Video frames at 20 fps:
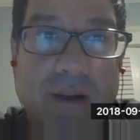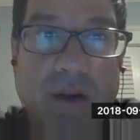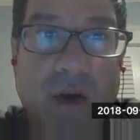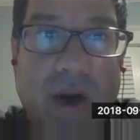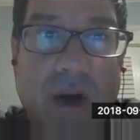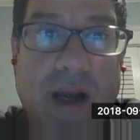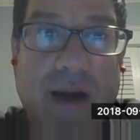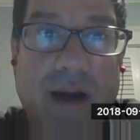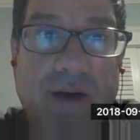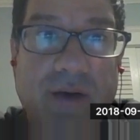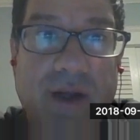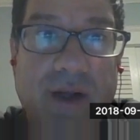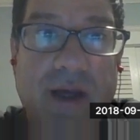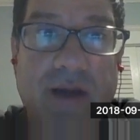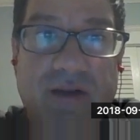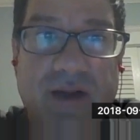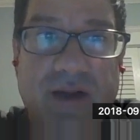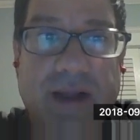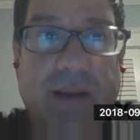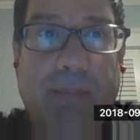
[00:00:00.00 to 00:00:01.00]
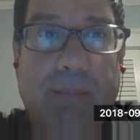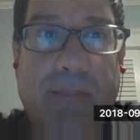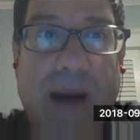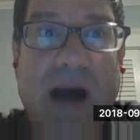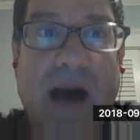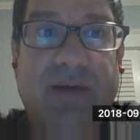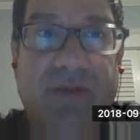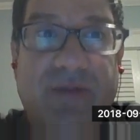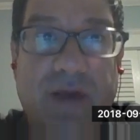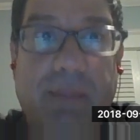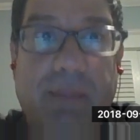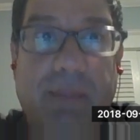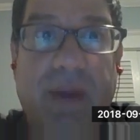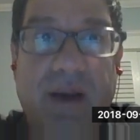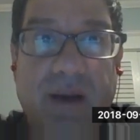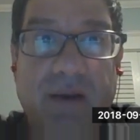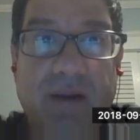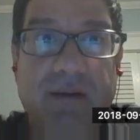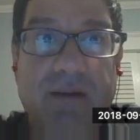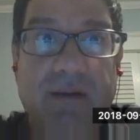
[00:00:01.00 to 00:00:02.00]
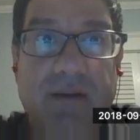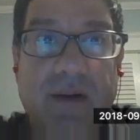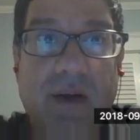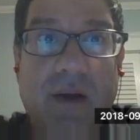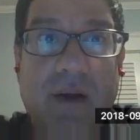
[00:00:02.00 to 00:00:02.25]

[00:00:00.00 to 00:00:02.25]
career is like path dependent